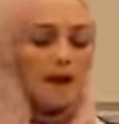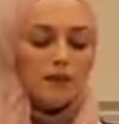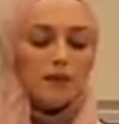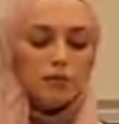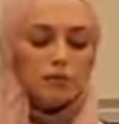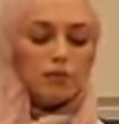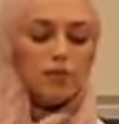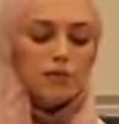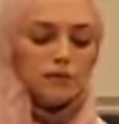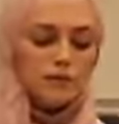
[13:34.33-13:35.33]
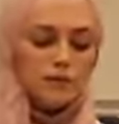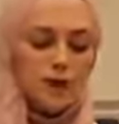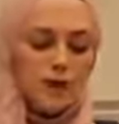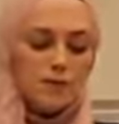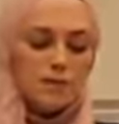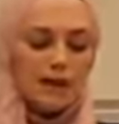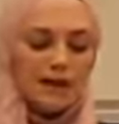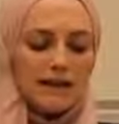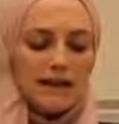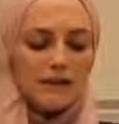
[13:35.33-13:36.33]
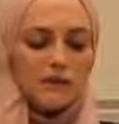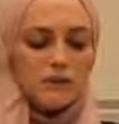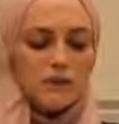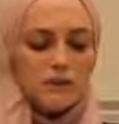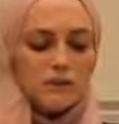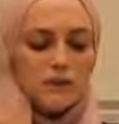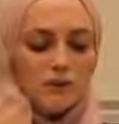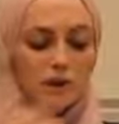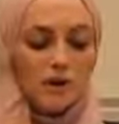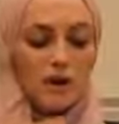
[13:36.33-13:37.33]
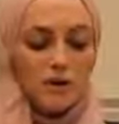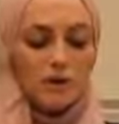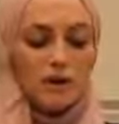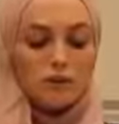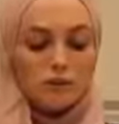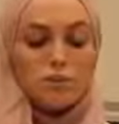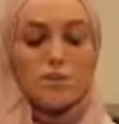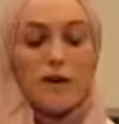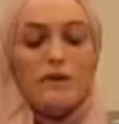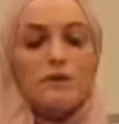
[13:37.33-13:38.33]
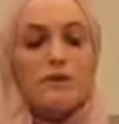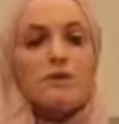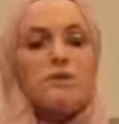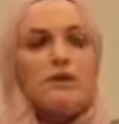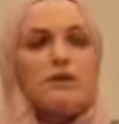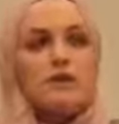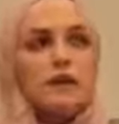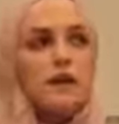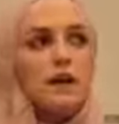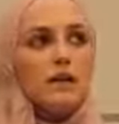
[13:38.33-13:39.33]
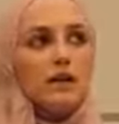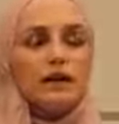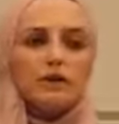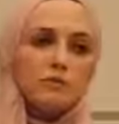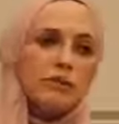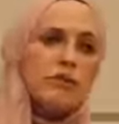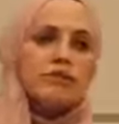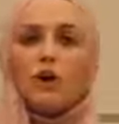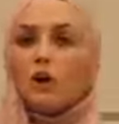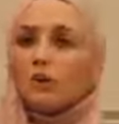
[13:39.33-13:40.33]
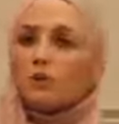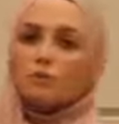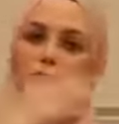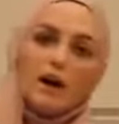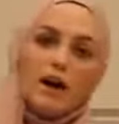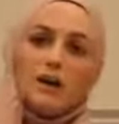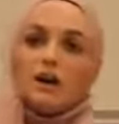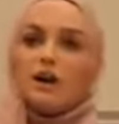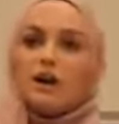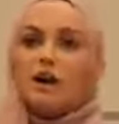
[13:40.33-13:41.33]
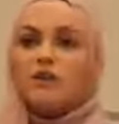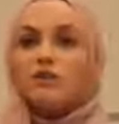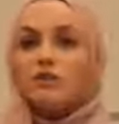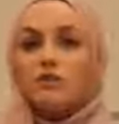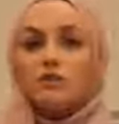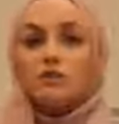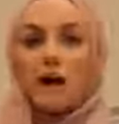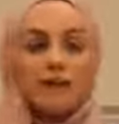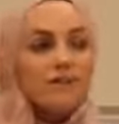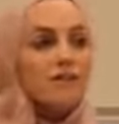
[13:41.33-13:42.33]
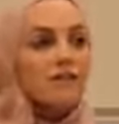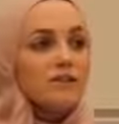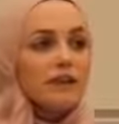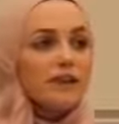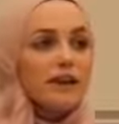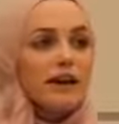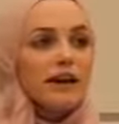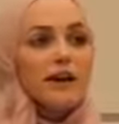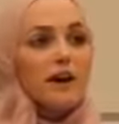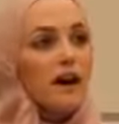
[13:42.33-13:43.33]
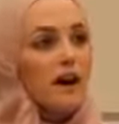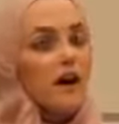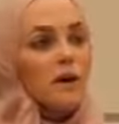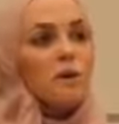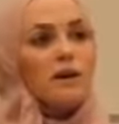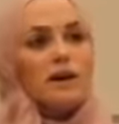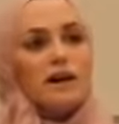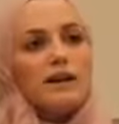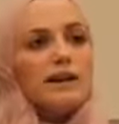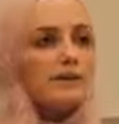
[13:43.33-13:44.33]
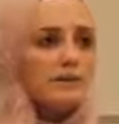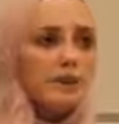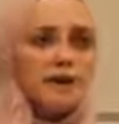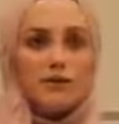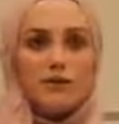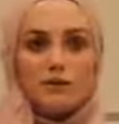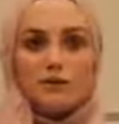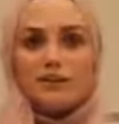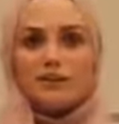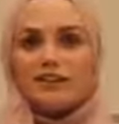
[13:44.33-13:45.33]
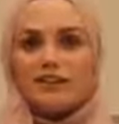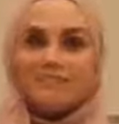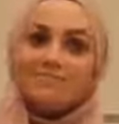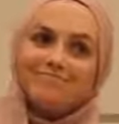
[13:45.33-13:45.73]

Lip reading: And of course, once black and Asian converts enter the community, they experience a whole other host of barriers. Things like, oh, well, I'd like to marry your daughter.